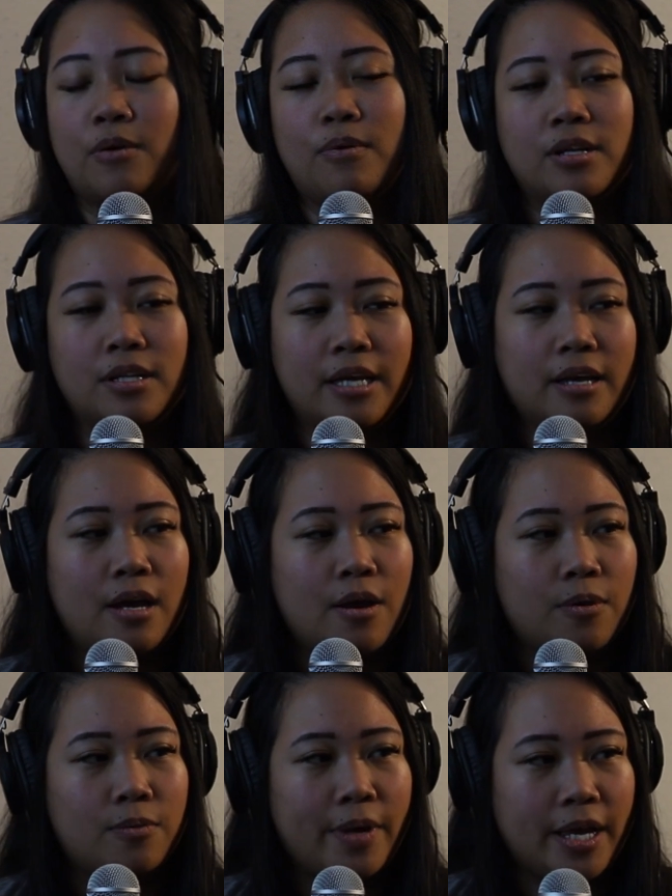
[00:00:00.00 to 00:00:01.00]
They wanted to like
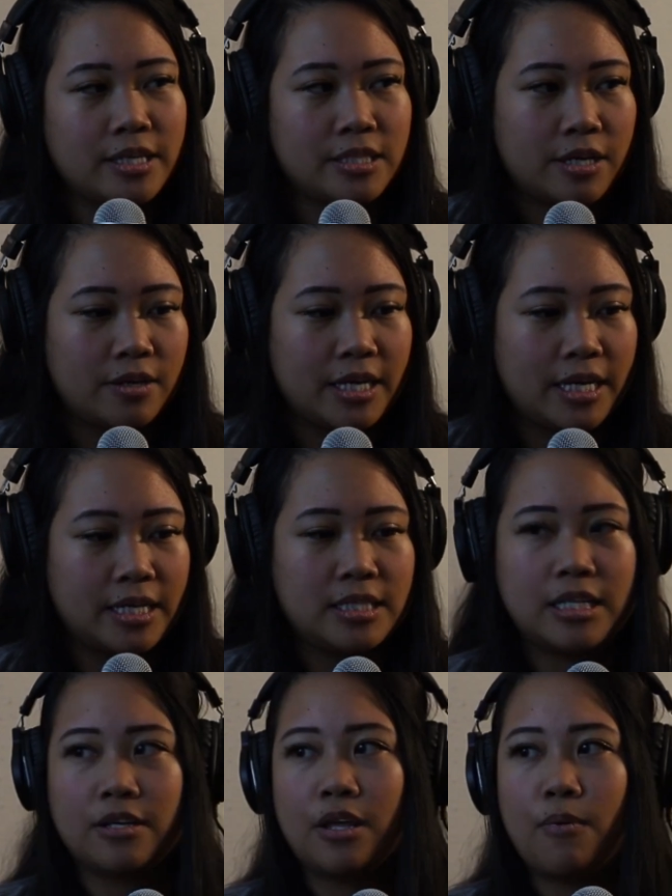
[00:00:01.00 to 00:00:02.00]
raise their
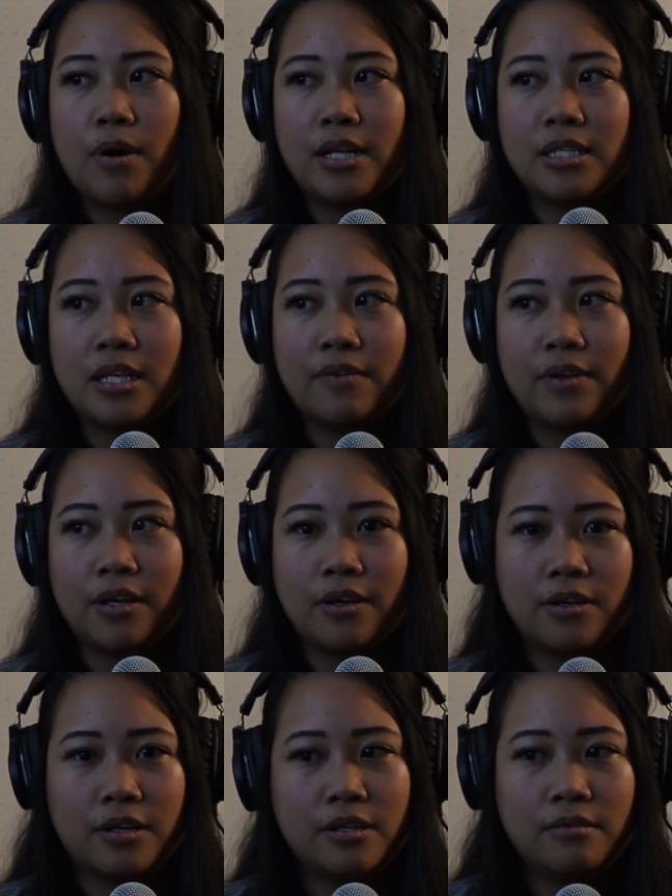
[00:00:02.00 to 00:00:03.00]
kids here. They wanted to give like a
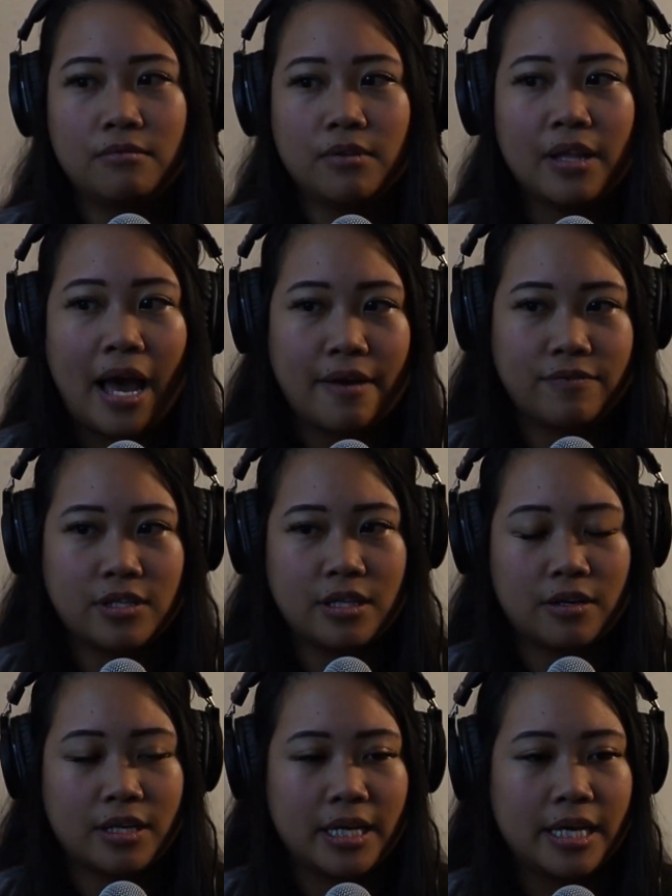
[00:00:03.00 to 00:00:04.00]
good life to
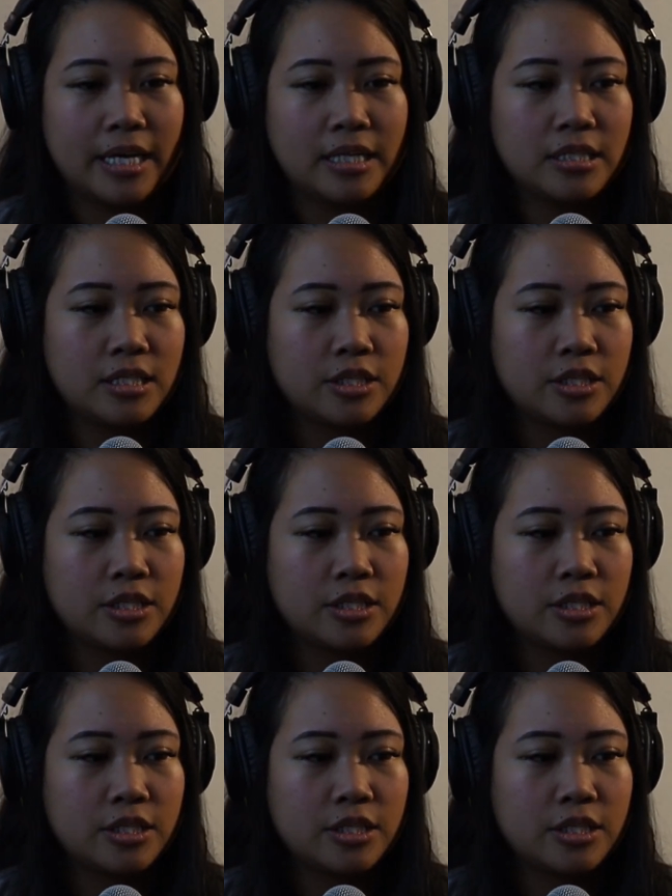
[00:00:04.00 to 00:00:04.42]
their kids.